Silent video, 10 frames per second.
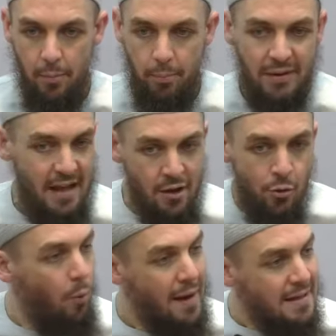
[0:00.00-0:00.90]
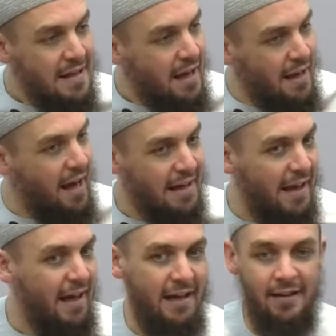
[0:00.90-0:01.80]
But they are nowhere near La
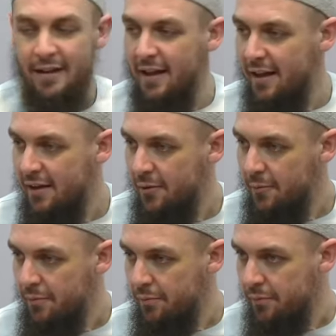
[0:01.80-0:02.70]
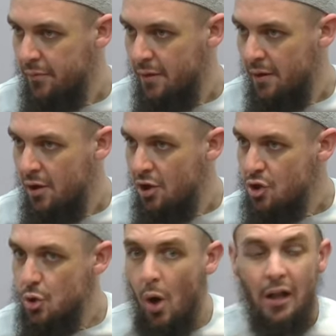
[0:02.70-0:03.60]
ilaha illallah.
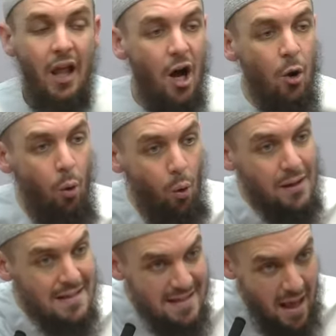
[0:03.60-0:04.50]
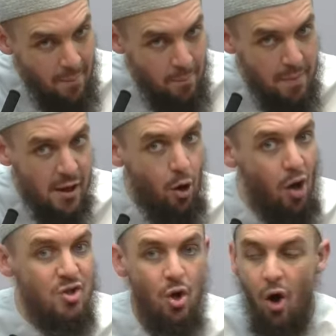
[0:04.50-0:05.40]
So Allah calls them
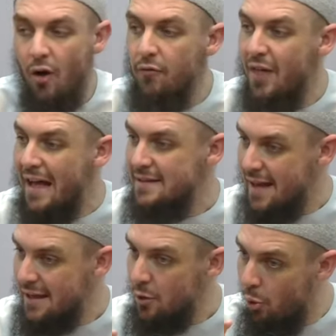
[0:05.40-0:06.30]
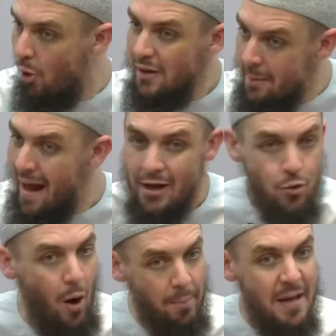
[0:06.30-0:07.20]
because of that. And He called them,
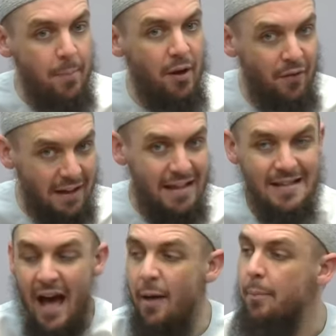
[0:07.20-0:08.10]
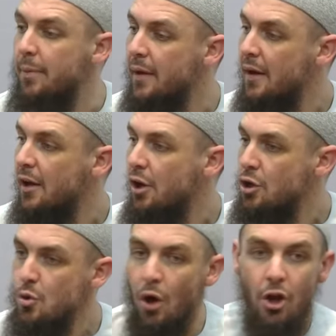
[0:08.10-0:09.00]
you are people of a kitab.
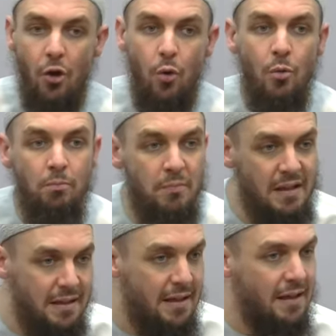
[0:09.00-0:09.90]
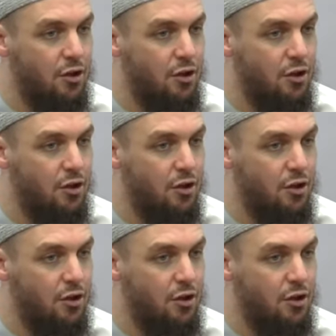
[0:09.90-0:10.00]
You are not ummiyin.